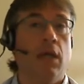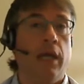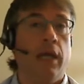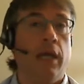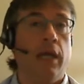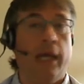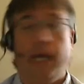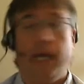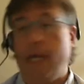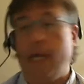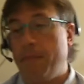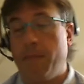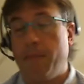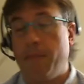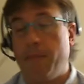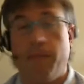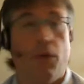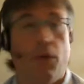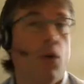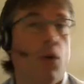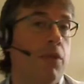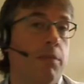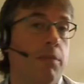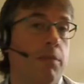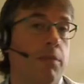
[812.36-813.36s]
and
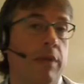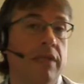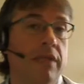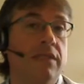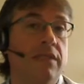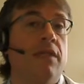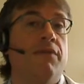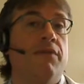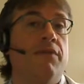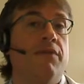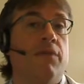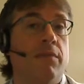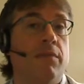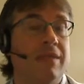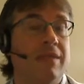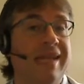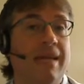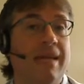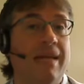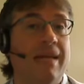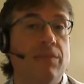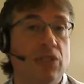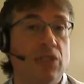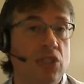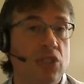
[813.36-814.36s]
both basically from the
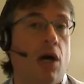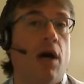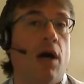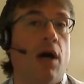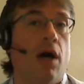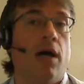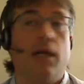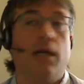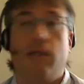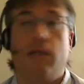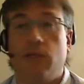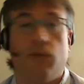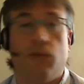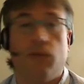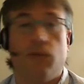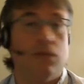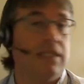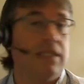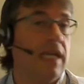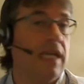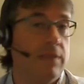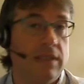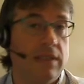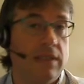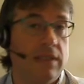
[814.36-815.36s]
same stock, so
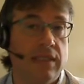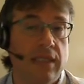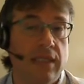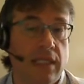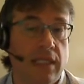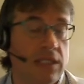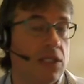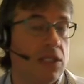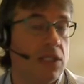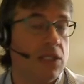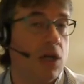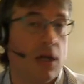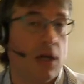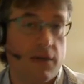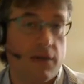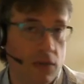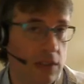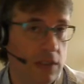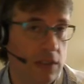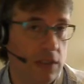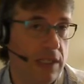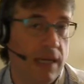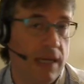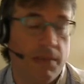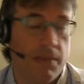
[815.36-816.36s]
same seed stock, for
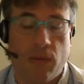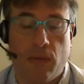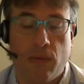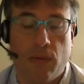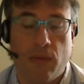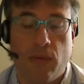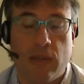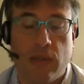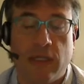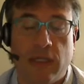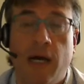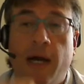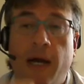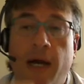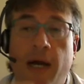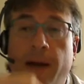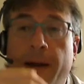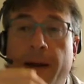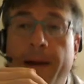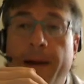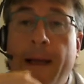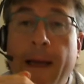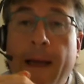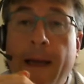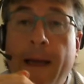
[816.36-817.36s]
example, whatnot.
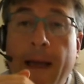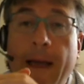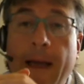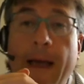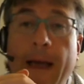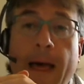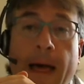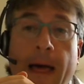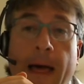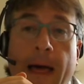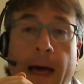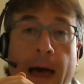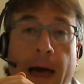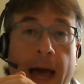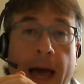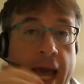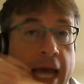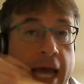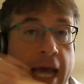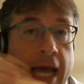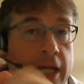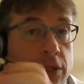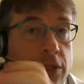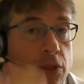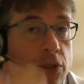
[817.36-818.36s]

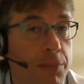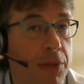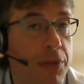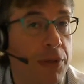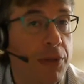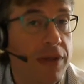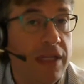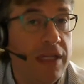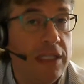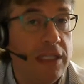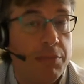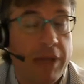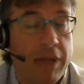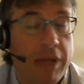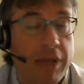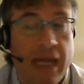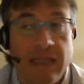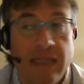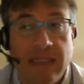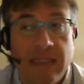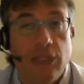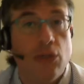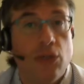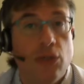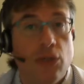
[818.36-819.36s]
And you put these plants
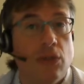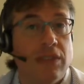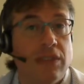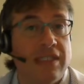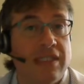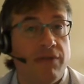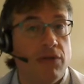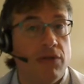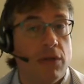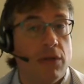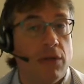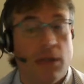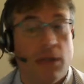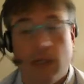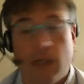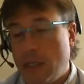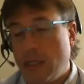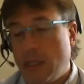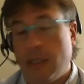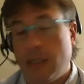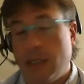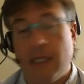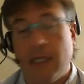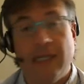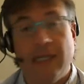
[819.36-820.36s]
into
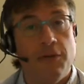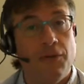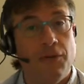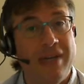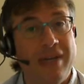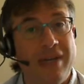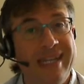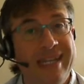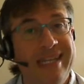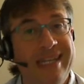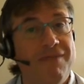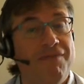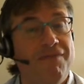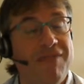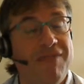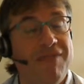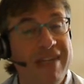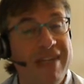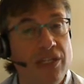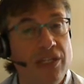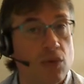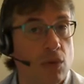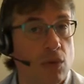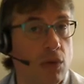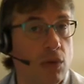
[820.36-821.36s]
into
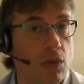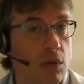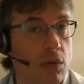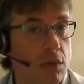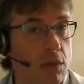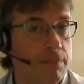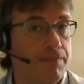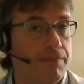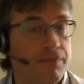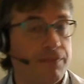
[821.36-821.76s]
individual